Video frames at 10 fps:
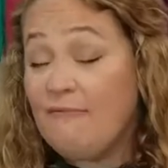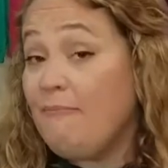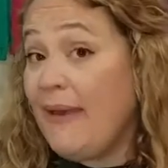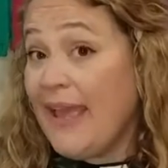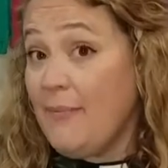
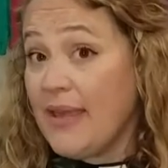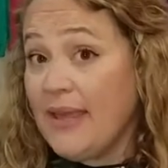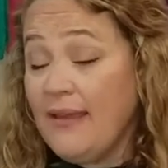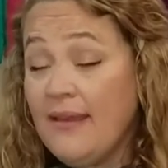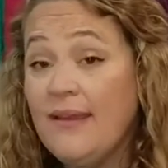
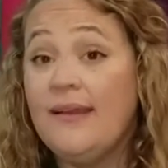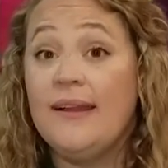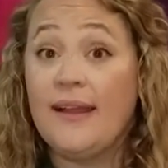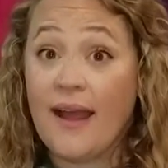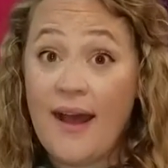Maybe
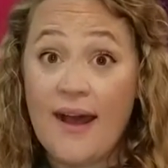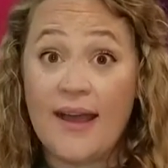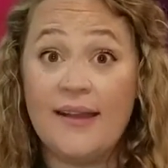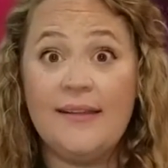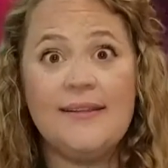
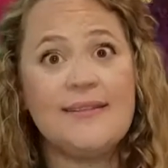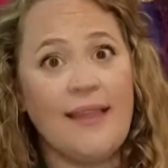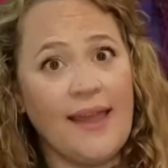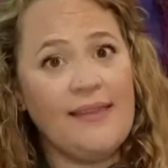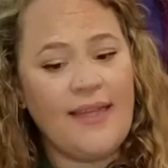God is
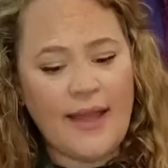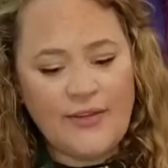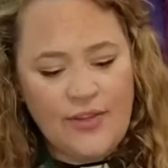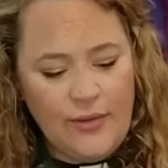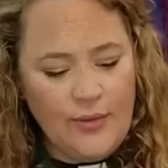like that
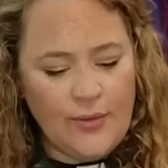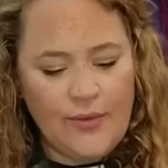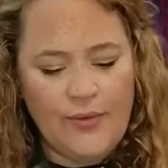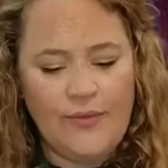too.